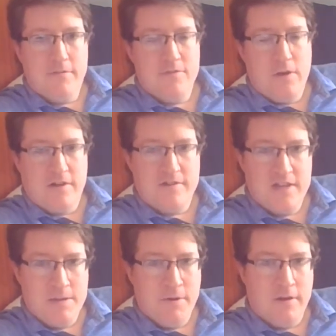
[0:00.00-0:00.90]
Swedish
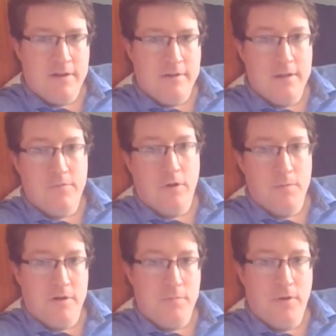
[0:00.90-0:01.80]
cinema in Liv
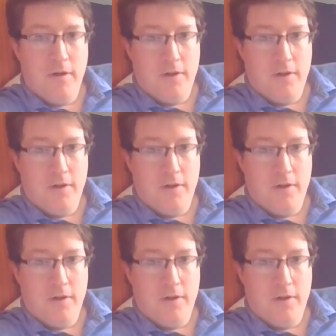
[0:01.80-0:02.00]
Ullmann and Per